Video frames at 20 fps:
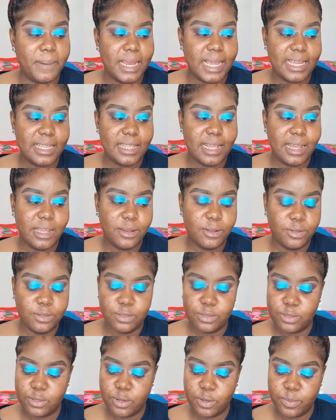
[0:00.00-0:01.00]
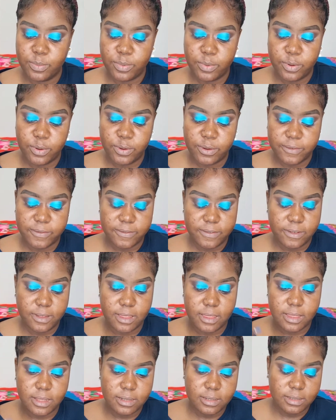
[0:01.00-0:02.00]
that on top of
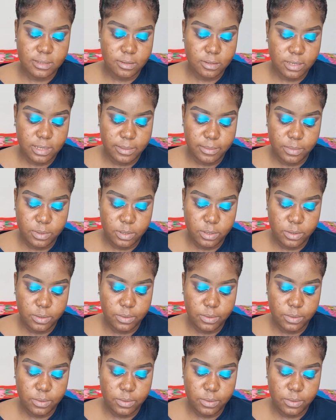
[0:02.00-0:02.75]
this other blue.